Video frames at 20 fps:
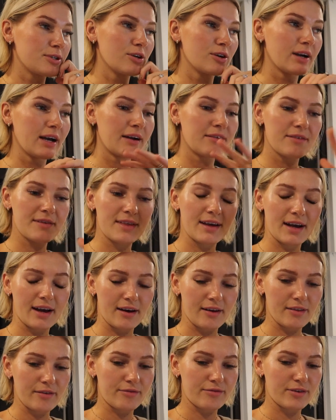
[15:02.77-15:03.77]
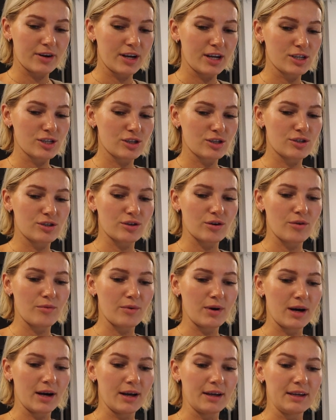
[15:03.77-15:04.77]
took everything out of the fridge because you don't
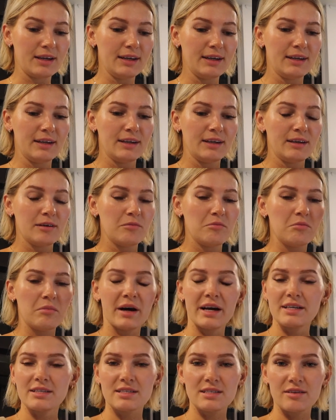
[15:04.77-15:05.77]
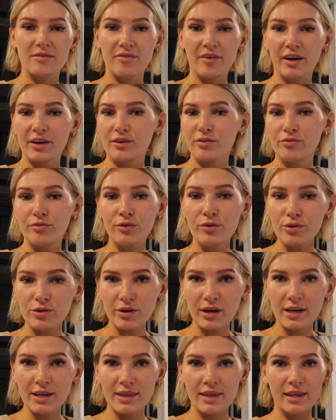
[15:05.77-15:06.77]
want mice to find food or
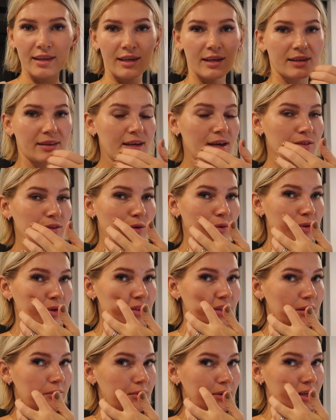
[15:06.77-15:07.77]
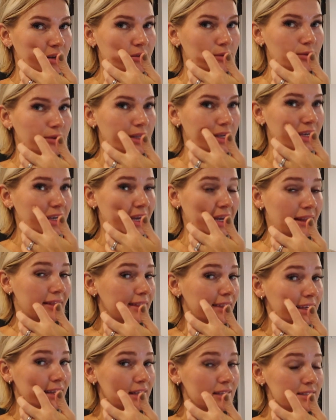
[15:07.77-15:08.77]
anything like that. The only thing we left were like canned
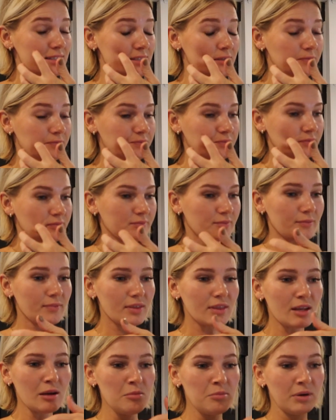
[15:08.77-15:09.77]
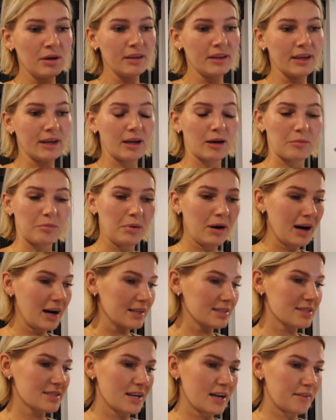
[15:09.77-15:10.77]
things. But like our
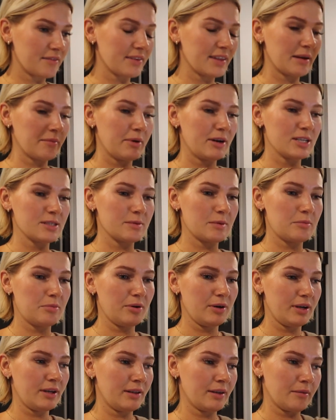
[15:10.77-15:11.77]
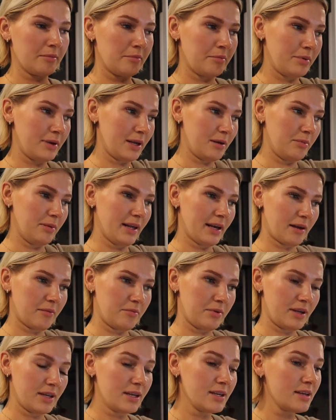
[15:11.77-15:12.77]
pasta, everything, my husband put in a big black
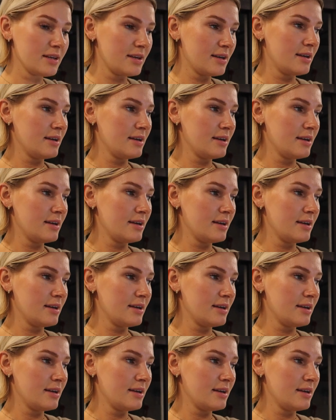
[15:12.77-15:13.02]
bin